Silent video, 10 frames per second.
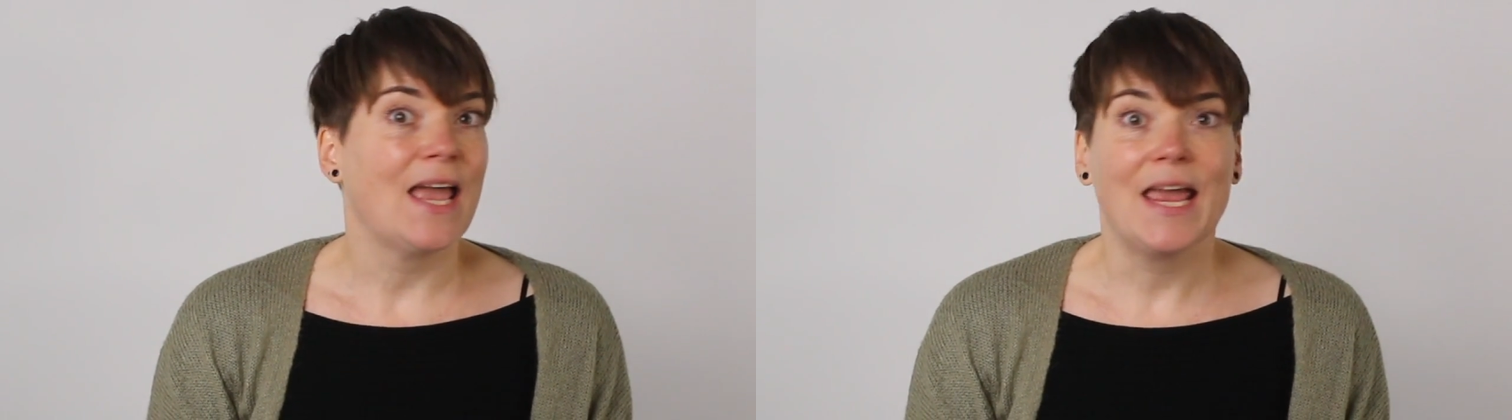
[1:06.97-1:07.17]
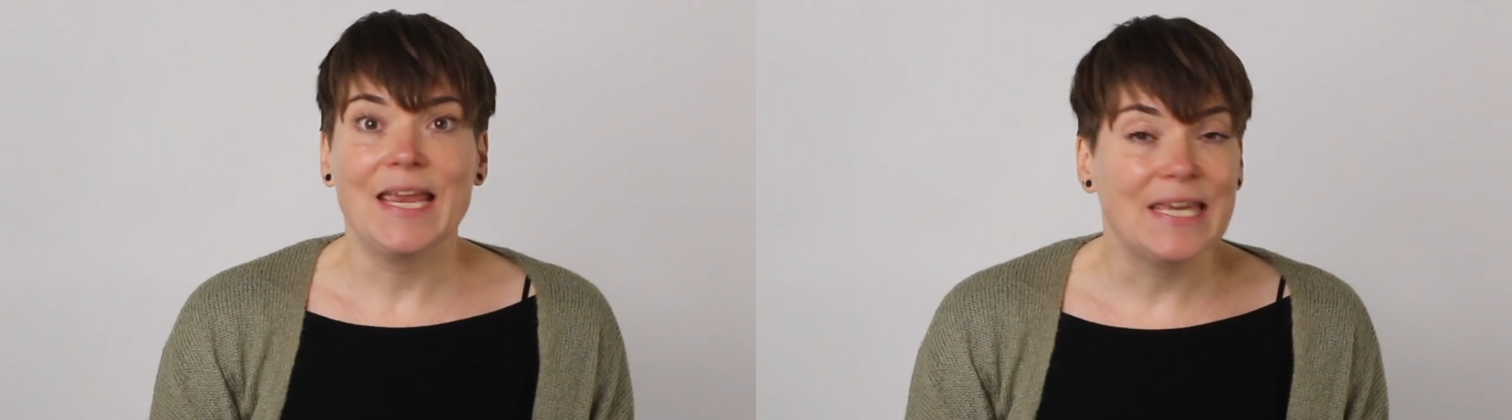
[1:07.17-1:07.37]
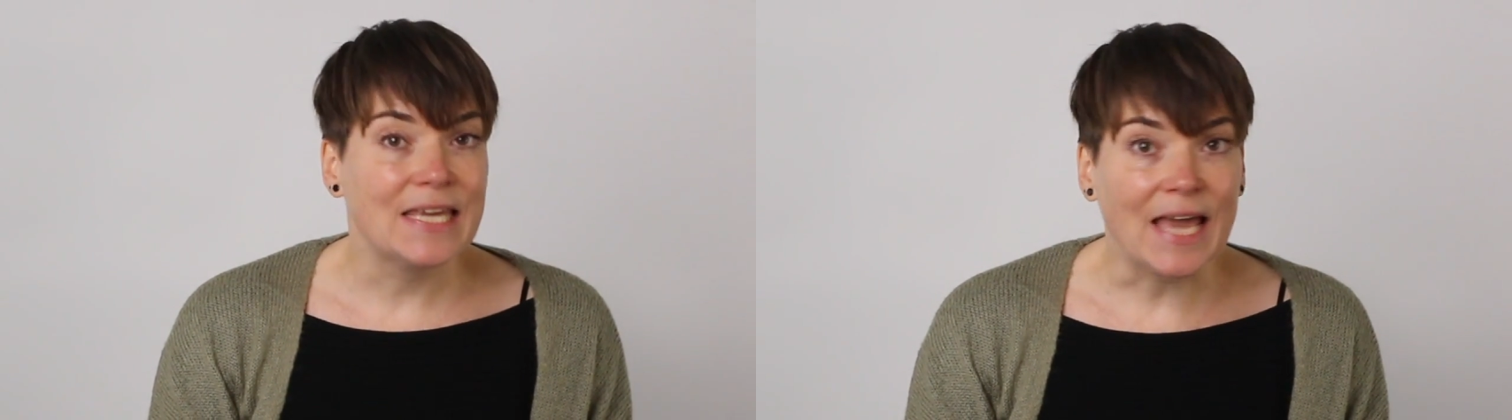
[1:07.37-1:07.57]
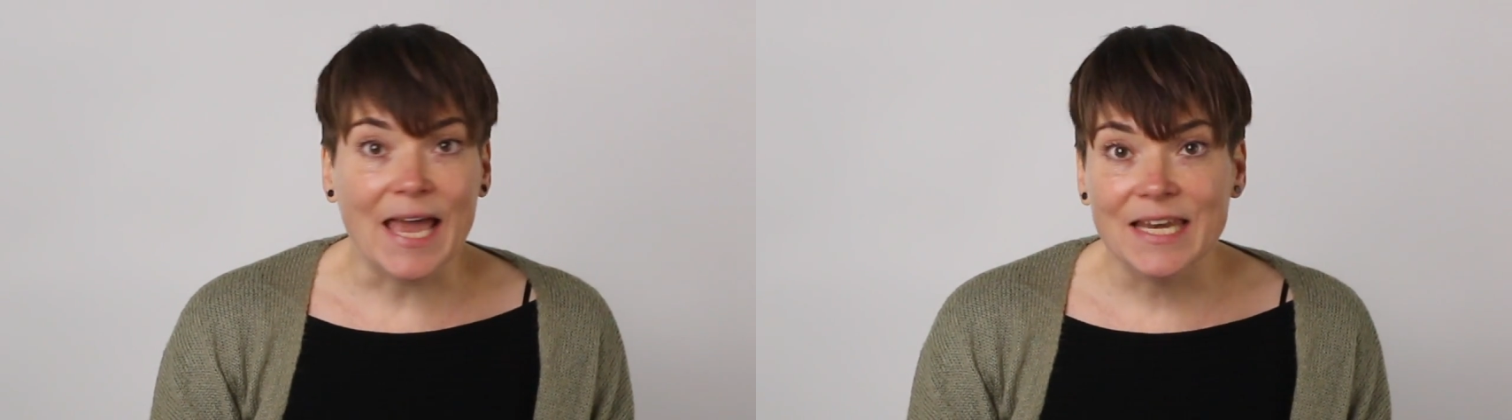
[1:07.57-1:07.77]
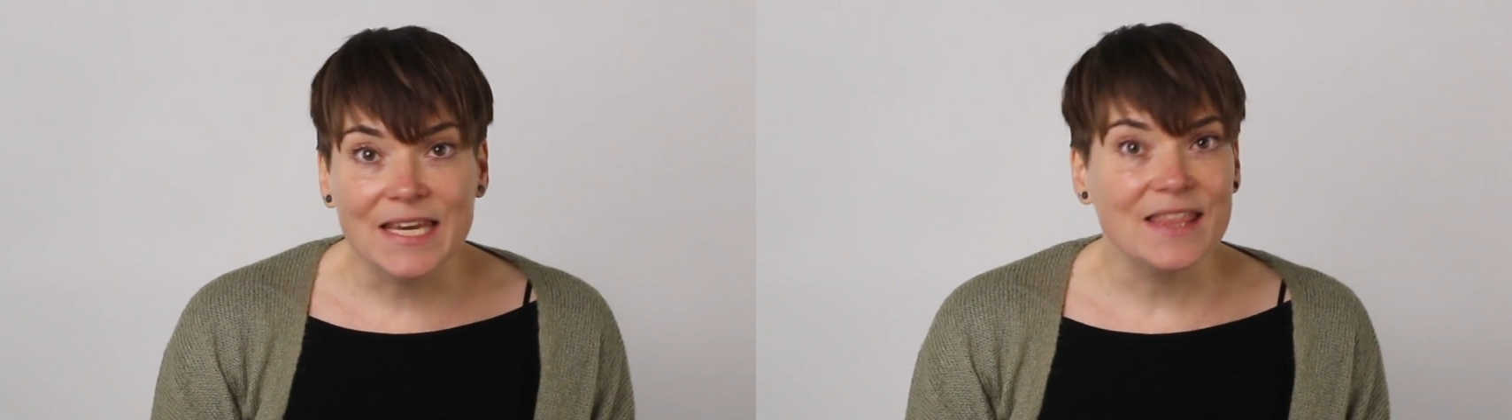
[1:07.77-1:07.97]
ink,
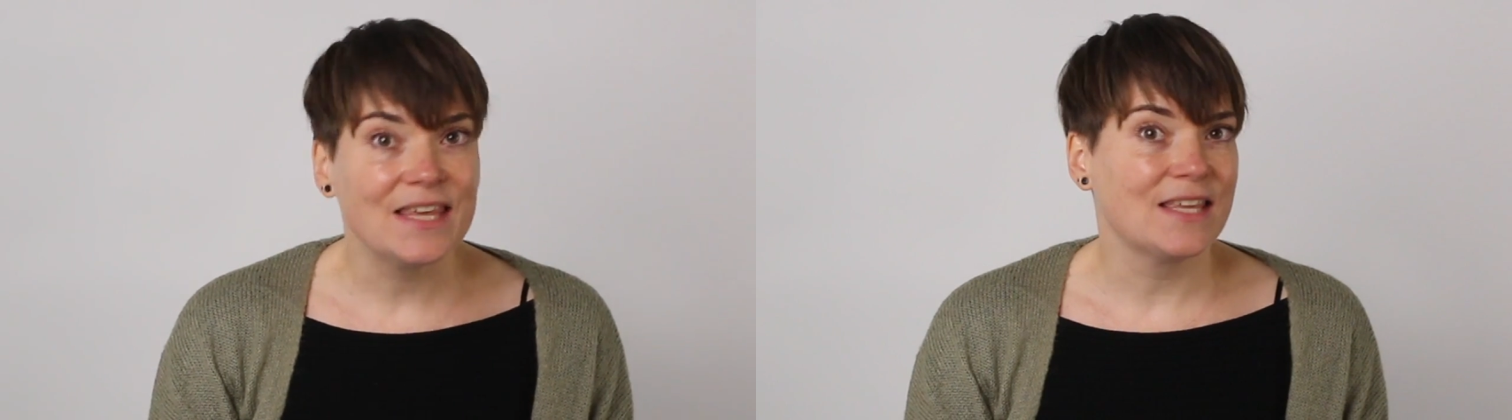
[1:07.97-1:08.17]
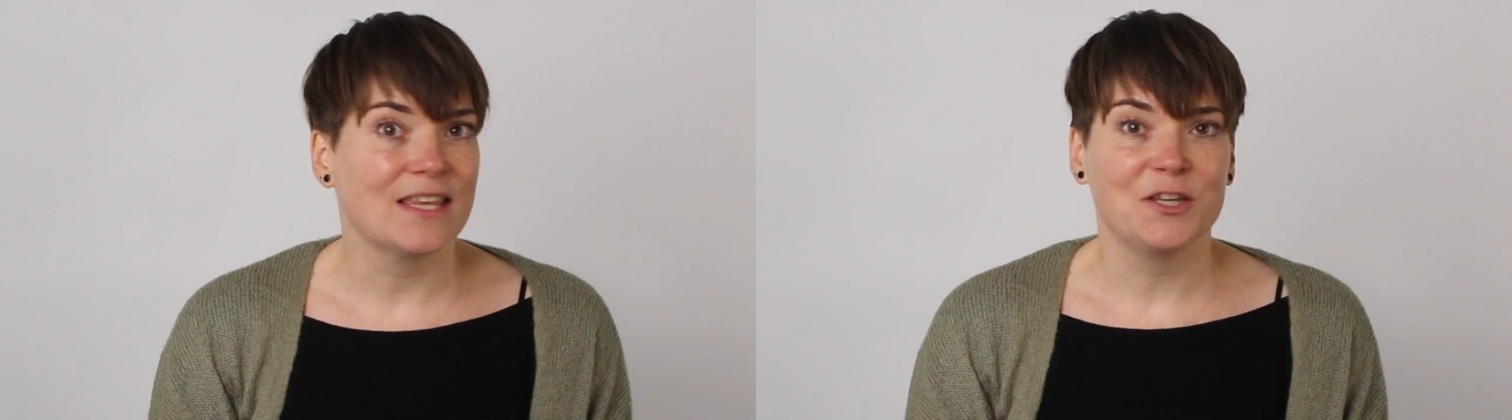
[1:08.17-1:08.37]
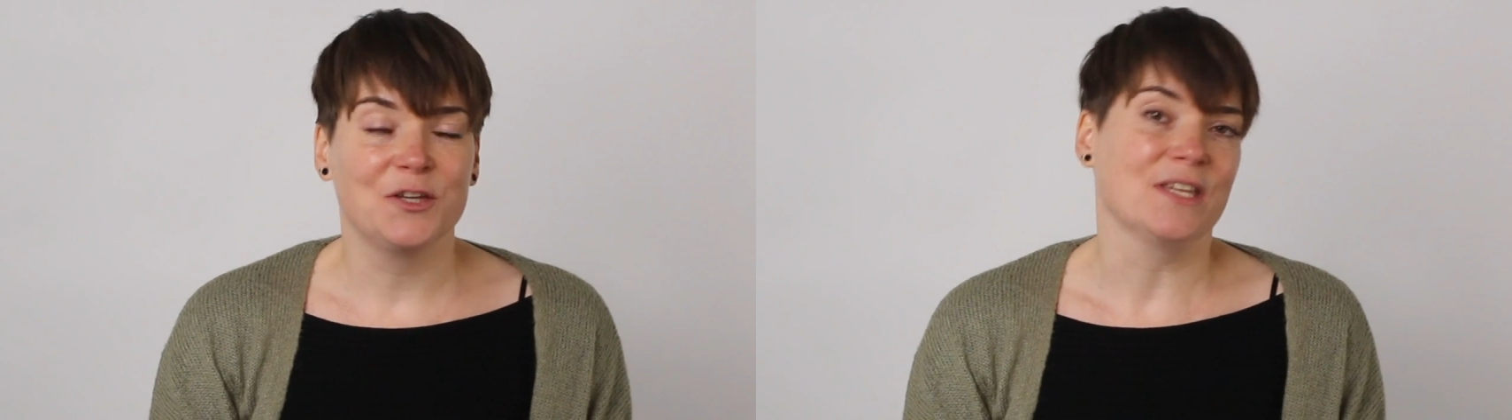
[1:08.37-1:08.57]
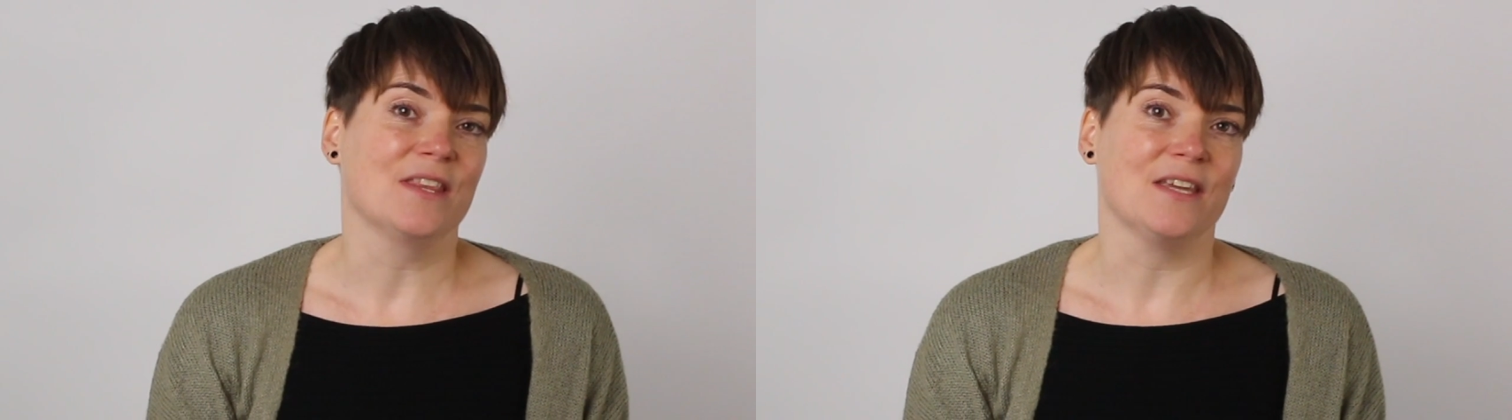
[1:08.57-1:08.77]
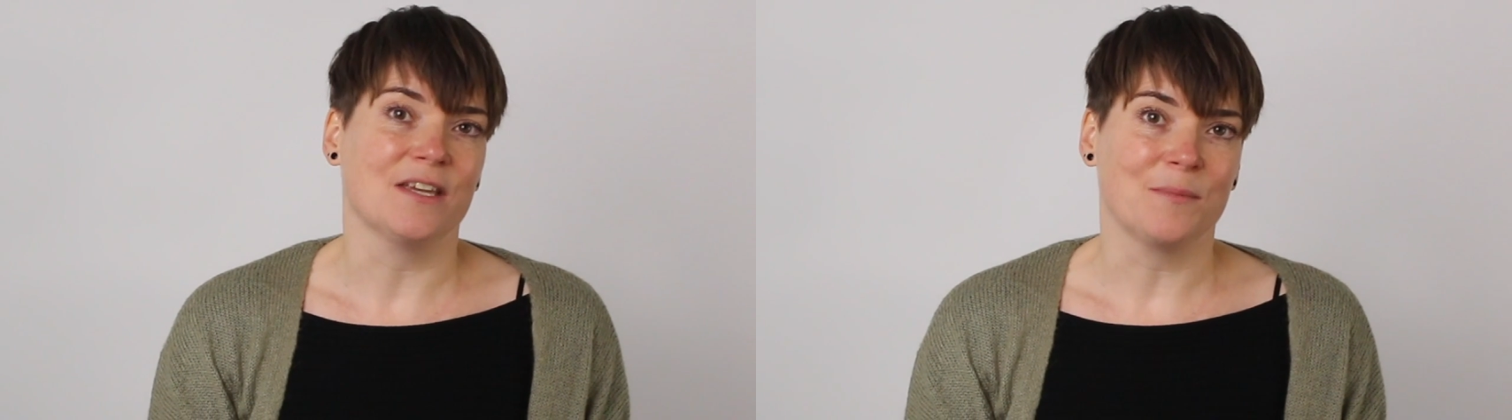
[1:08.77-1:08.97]
anything that you can
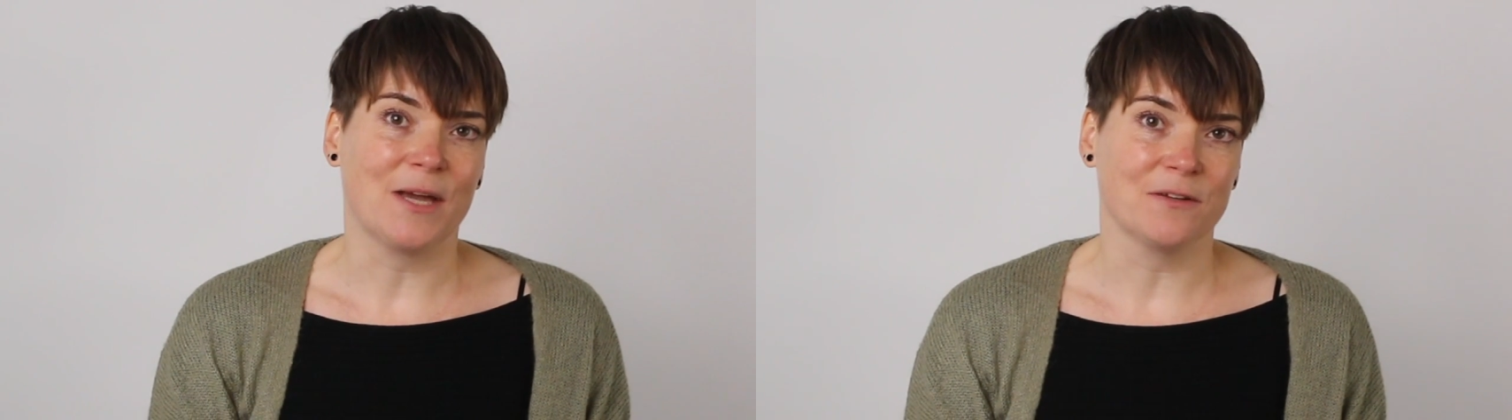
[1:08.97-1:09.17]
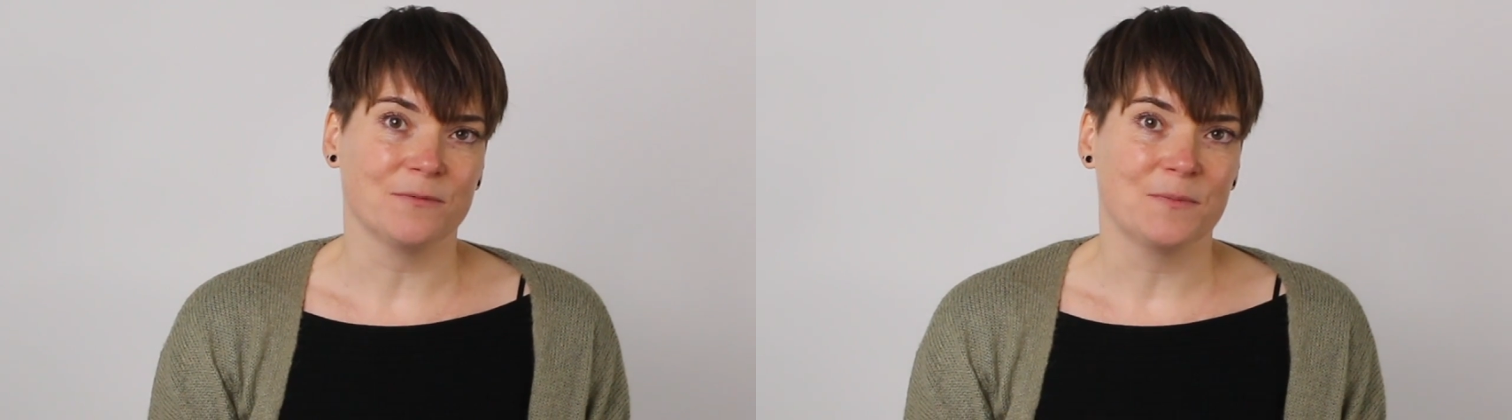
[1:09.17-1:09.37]
think about.